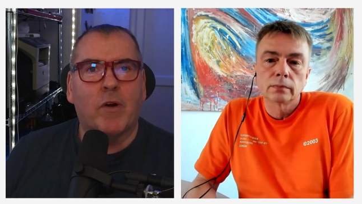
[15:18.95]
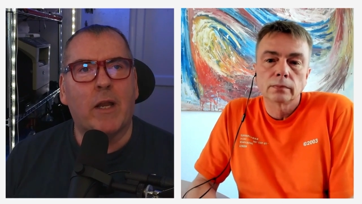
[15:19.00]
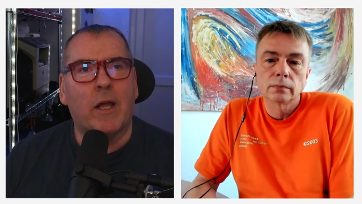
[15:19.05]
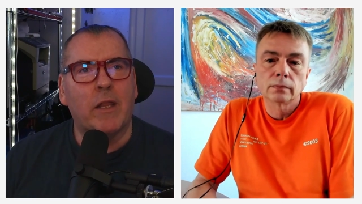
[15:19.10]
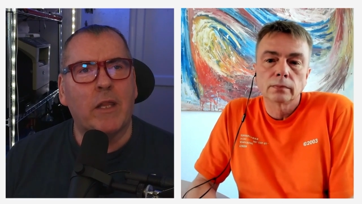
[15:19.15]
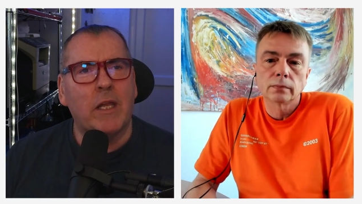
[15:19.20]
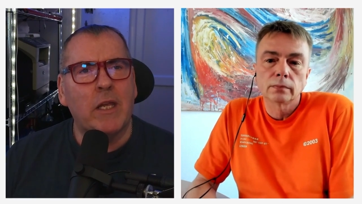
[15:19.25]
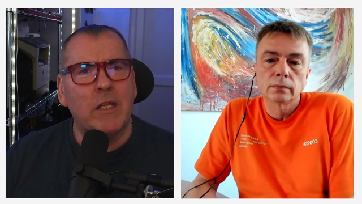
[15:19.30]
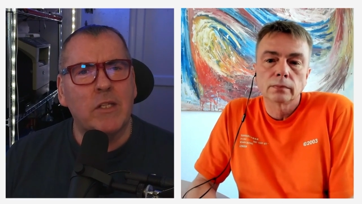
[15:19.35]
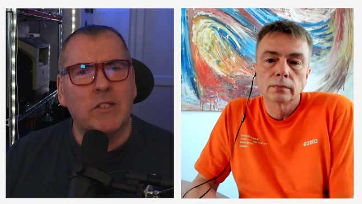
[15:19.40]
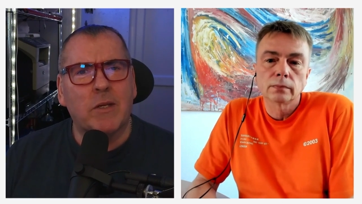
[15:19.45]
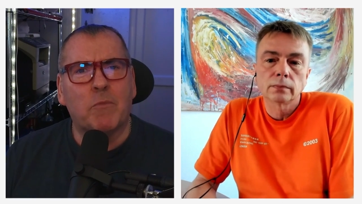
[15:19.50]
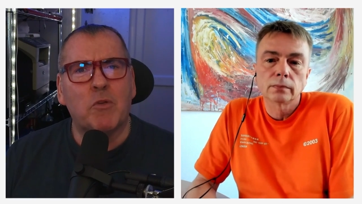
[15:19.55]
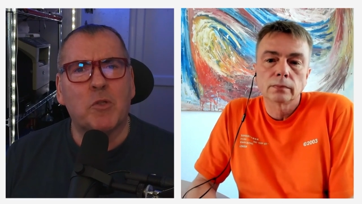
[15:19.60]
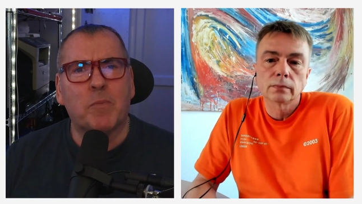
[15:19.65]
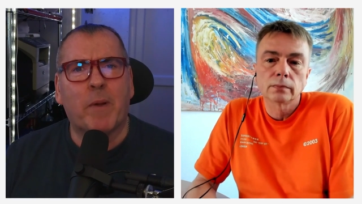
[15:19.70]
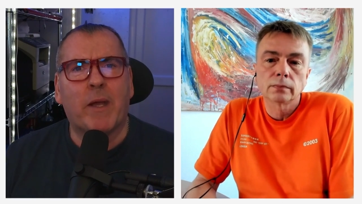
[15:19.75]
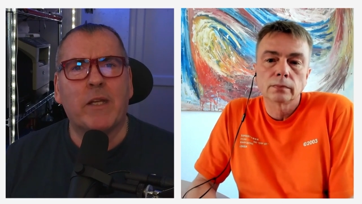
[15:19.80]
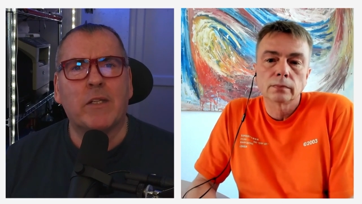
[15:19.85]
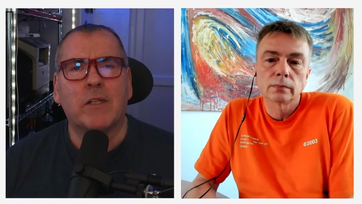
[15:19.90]
Speaker 1: And I think in some
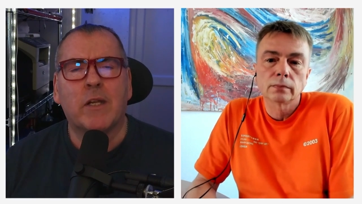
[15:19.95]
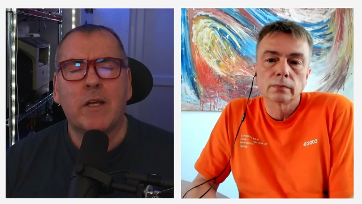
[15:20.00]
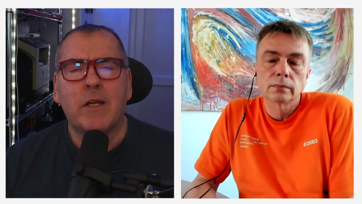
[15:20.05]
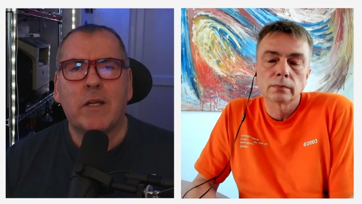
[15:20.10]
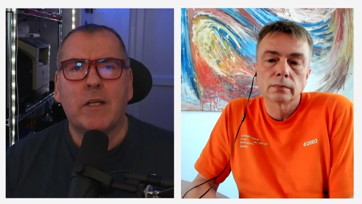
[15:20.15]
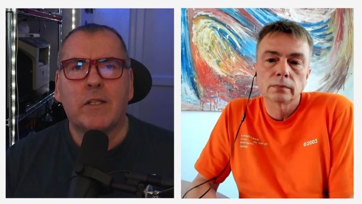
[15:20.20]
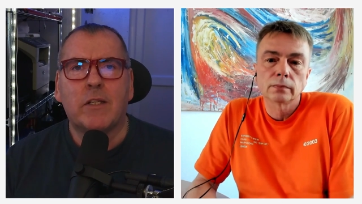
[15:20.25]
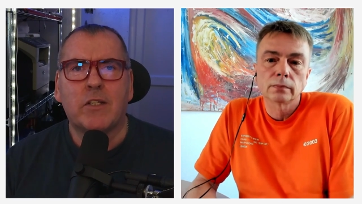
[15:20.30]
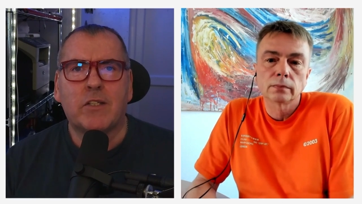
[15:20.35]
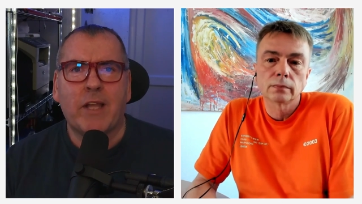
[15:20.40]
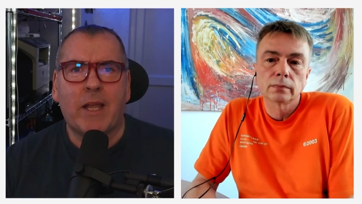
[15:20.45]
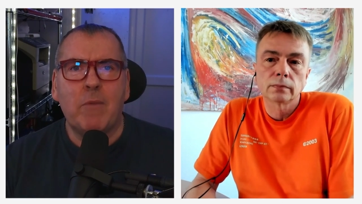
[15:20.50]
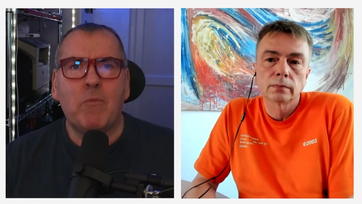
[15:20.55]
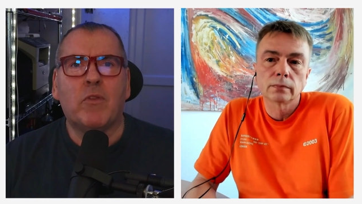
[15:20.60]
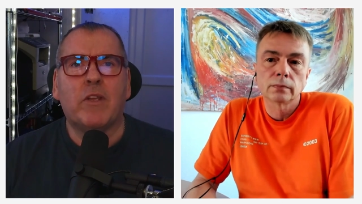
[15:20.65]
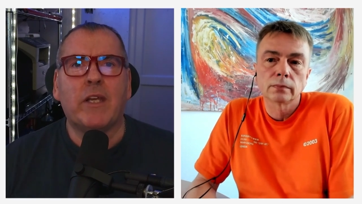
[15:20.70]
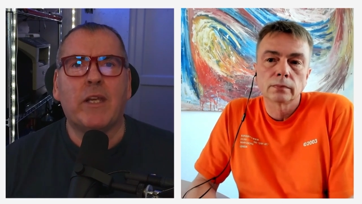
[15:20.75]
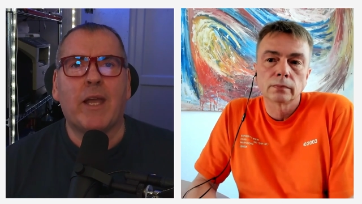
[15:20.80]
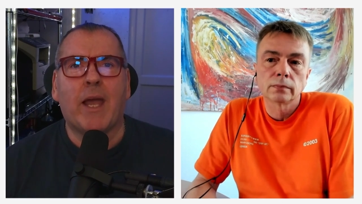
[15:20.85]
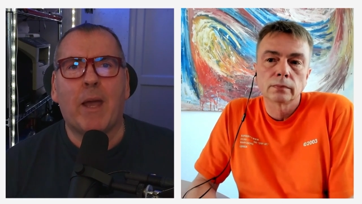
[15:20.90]
respects, the
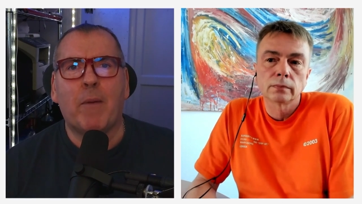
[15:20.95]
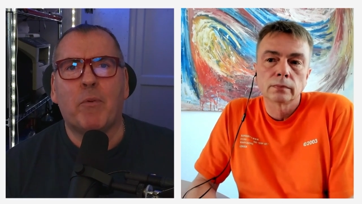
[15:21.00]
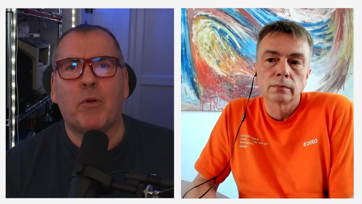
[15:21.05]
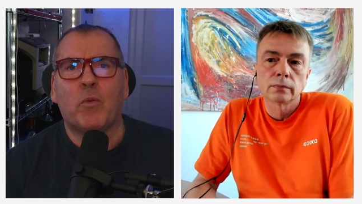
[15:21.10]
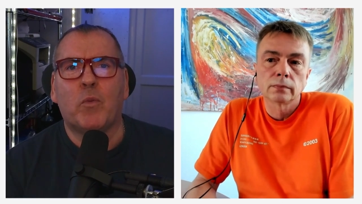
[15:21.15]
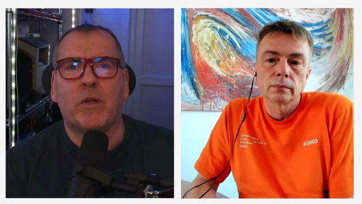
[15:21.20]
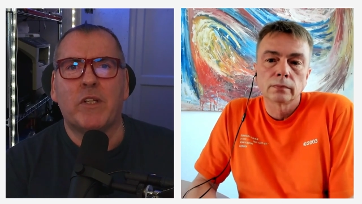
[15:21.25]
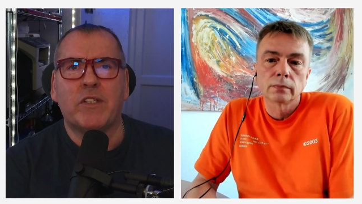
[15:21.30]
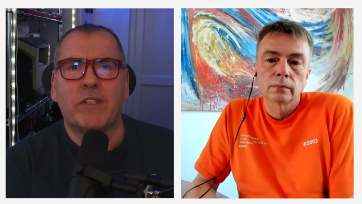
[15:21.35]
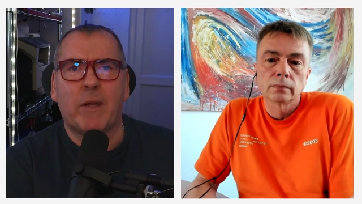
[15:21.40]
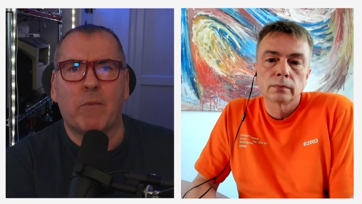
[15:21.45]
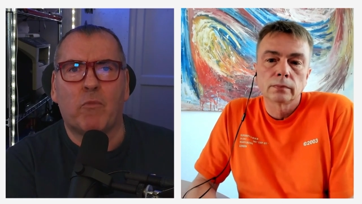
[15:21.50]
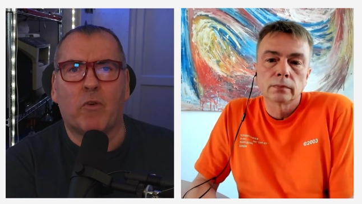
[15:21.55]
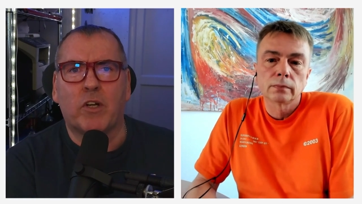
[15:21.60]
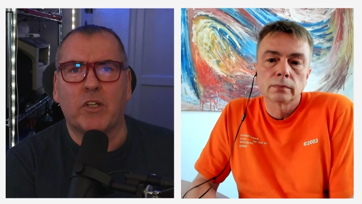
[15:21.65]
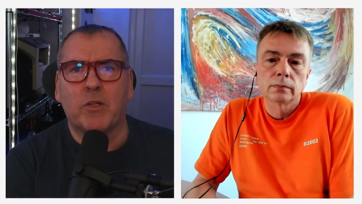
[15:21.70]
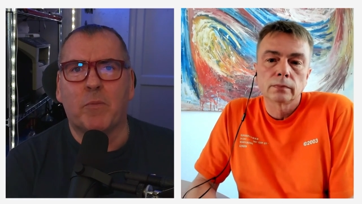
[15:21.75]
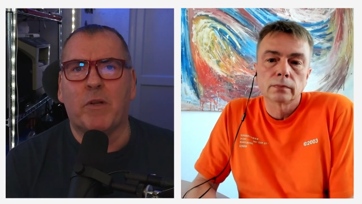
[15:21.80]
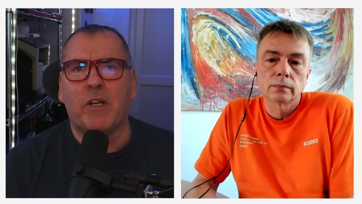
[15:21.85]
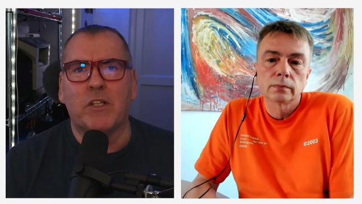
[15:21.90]
same thing happened with
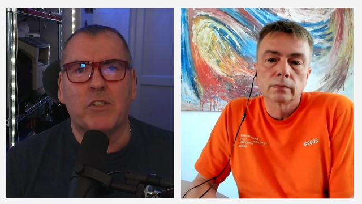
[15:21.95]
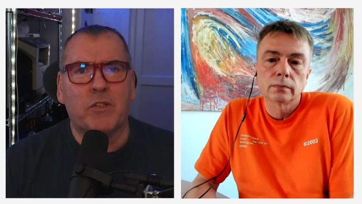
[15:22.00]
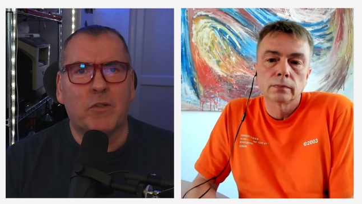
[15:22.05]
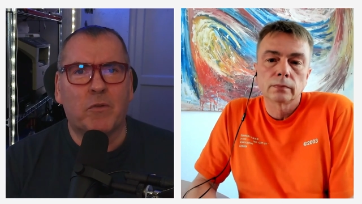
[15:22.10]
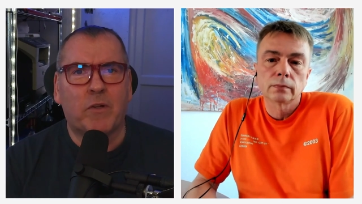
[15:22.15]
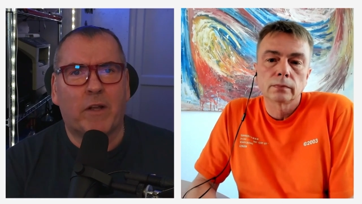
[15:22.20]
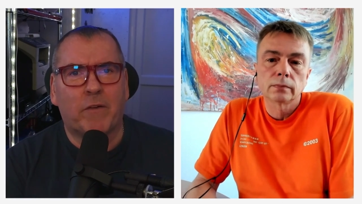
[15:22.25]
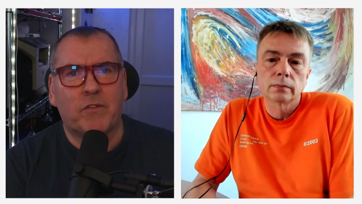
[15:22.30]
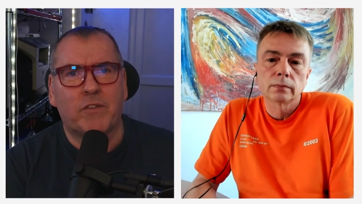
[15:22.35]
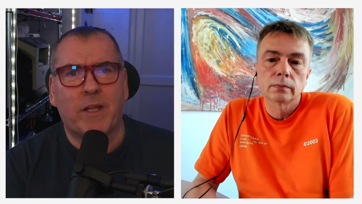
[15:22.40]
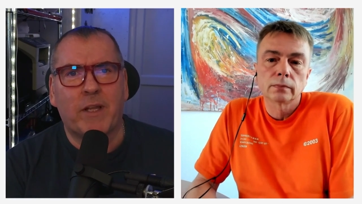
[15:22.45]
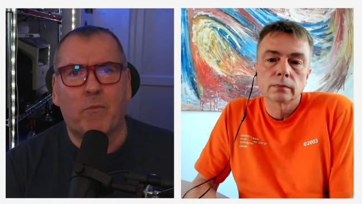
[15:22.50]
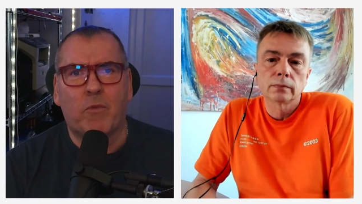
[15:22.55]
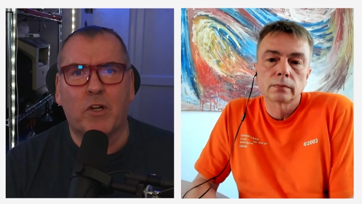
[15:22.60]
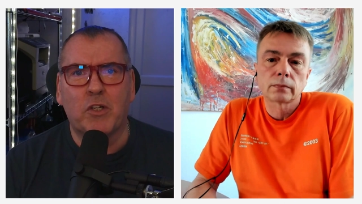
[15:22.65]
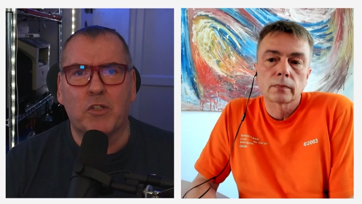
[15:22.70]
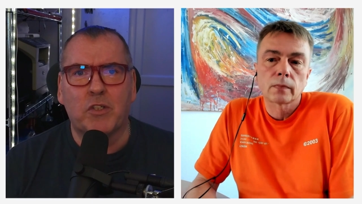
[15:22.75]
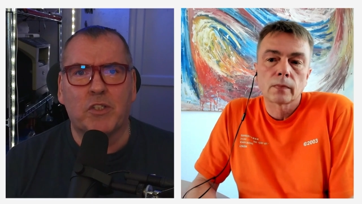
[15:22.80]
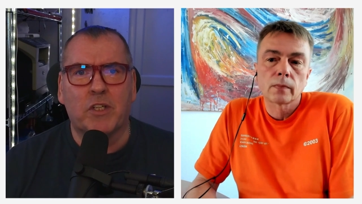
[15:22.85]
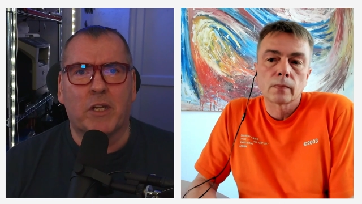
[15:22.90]
Semrush. I mean, I still love
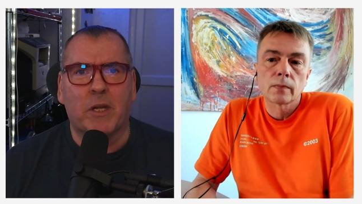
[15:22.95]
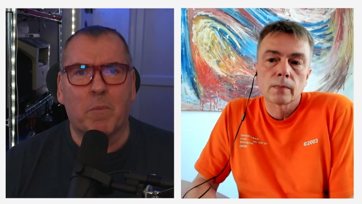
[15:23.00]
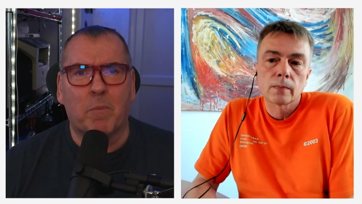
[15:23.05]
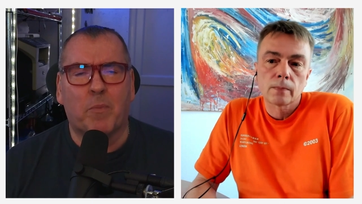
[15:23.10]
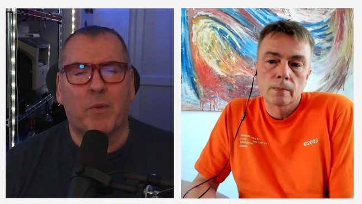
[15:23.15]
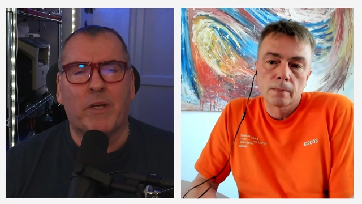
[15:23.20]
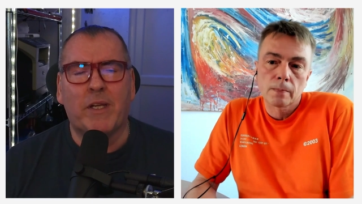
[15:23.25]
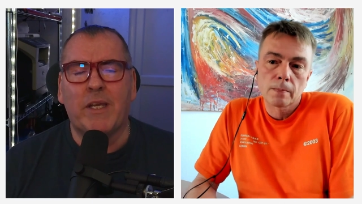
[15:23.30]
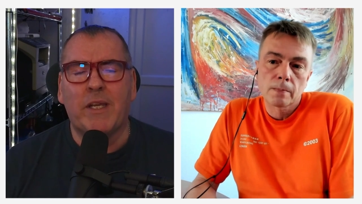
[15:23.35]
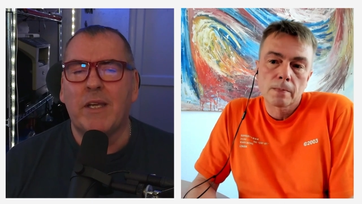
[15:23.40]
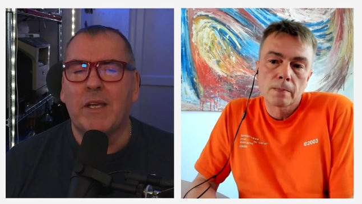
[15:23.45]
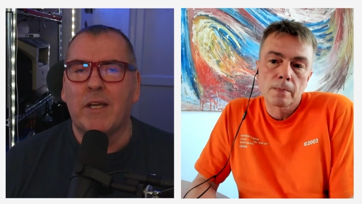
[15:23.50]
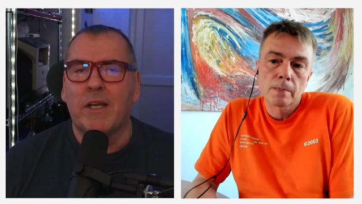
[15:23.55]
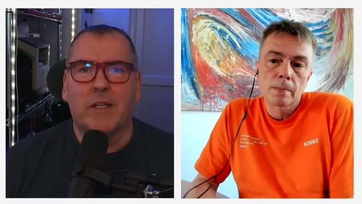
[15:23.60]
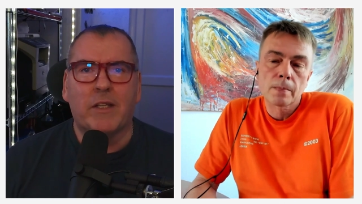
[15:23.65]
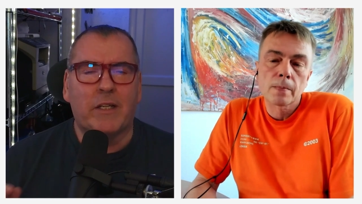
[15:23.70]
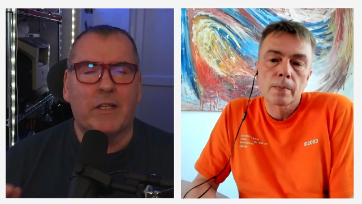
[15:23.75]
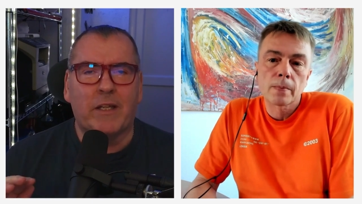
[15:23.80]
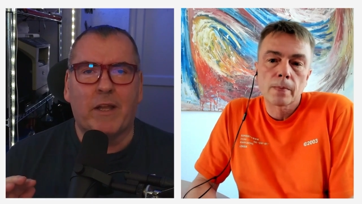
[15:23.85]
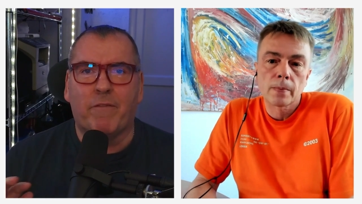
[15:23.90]
Semrush as a company.
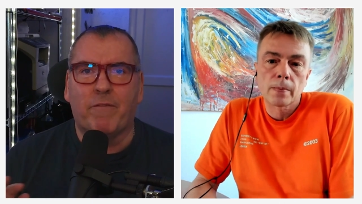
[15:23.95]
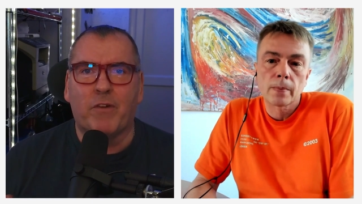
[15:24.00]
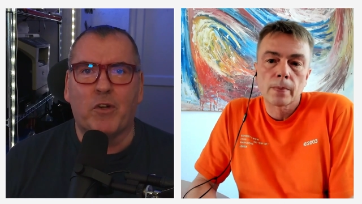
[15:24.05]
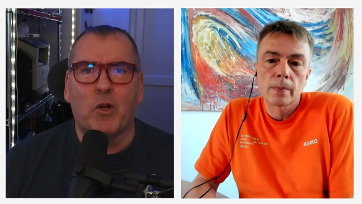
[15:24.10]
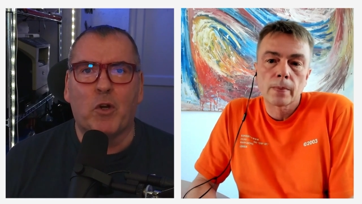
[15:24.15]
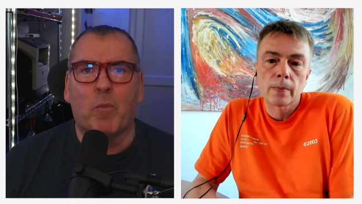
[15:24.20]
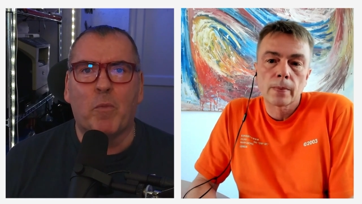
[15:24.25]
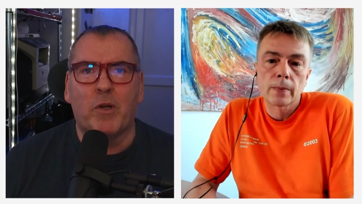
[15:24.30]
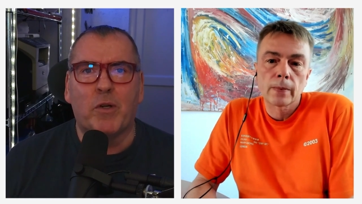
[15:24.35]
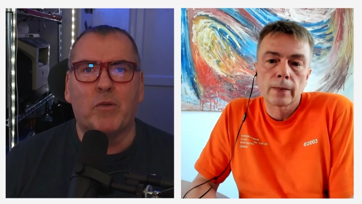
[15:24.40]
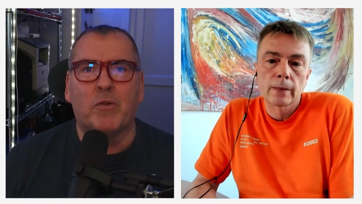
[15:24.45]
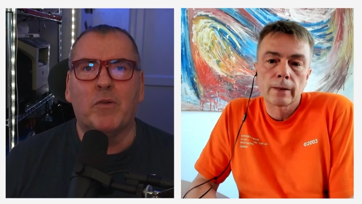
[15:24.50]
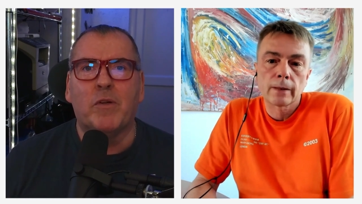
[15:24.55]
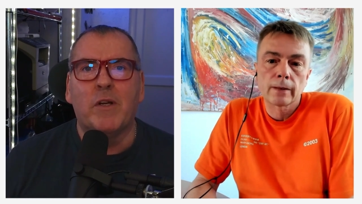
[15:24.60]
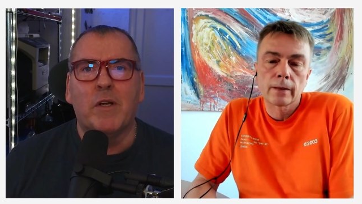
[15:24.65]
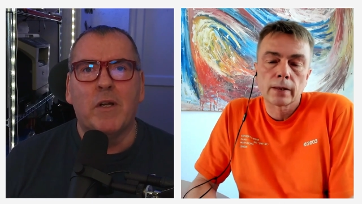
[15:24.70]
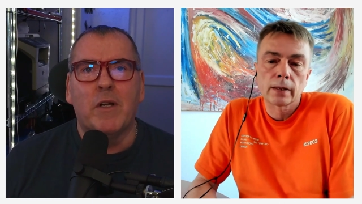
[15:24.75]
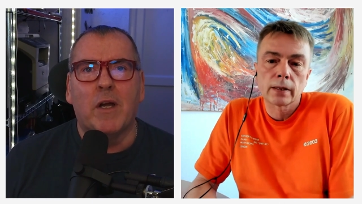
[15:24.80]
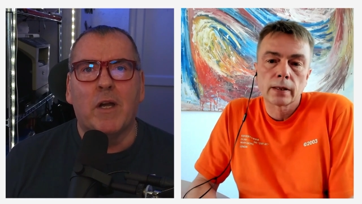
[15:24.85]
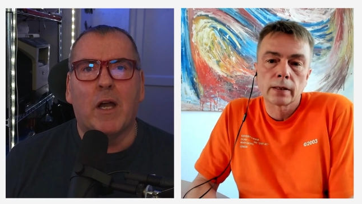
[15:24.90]
I think they're phenomenal.